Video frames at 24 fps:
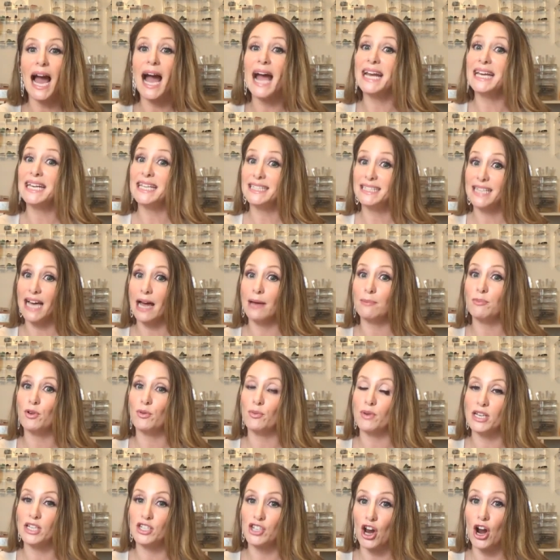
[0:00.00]
I need time to
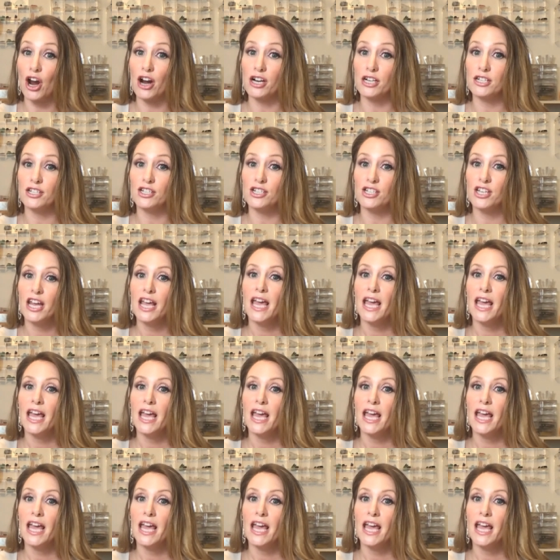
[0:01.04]
recharge.